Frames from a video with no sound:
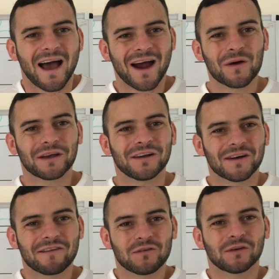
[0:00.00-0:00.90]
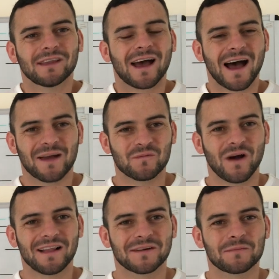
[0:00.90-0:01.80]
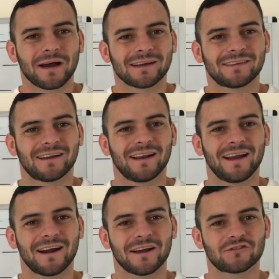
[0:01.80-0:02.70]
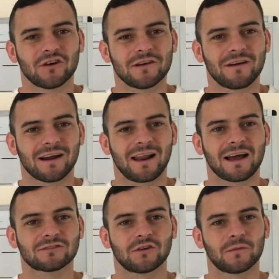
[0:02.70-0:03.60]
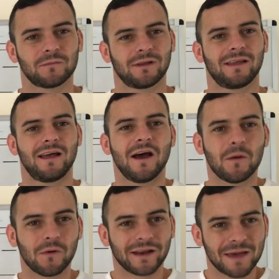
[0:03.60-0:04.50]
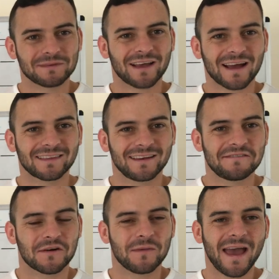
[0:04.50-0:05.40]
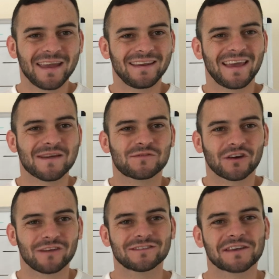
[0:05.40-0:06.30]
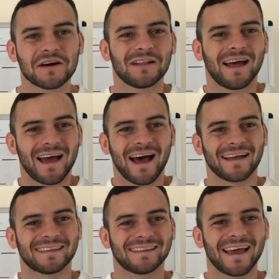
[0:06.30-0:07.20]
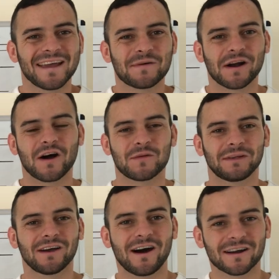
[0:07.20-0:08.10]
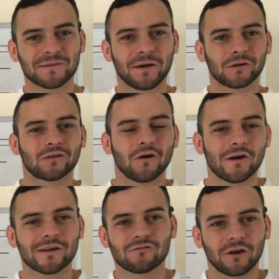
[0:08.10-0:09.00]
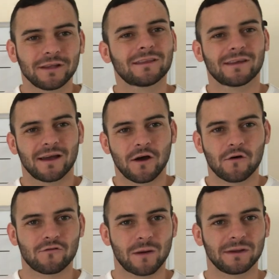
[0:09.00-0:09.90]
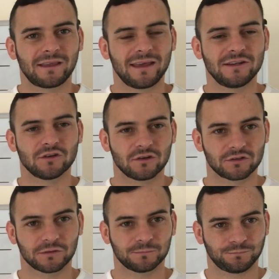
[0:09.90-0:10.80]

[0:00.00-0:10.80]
How are you doing everyone and welcome back to the Learner Driver classroom. My name is Anthony from ADM Driving School and today we're going to be talking about turning right from a T-junction.